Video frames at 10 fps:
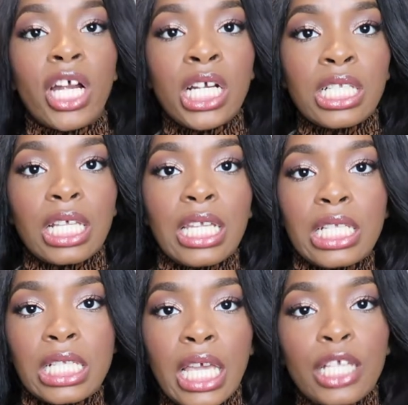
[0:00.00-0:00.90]
First,
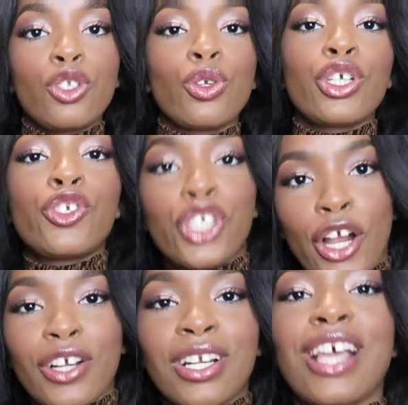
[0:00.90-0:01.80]
let's get into the
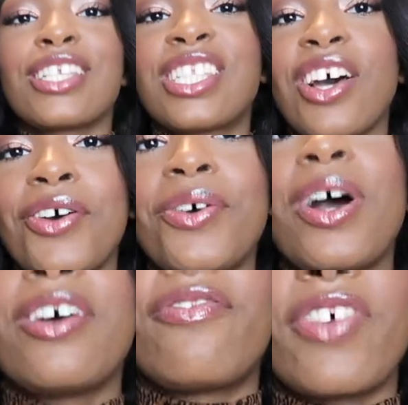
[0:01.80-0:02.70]
shirt. So
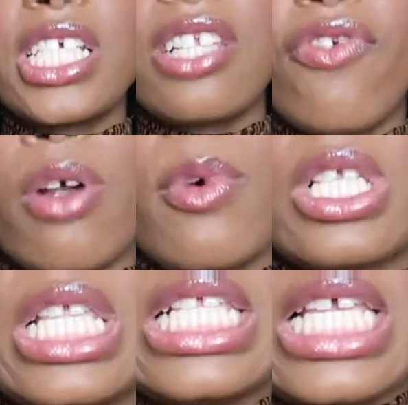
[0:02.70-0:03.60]
first and
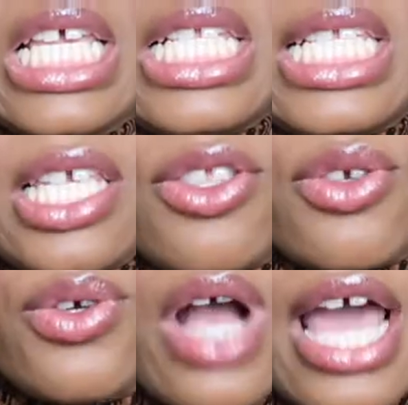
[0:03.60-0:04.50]
foremost, this is
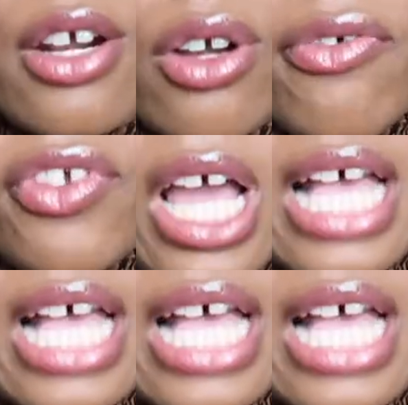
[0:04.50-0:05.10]
see-through. I don't know if you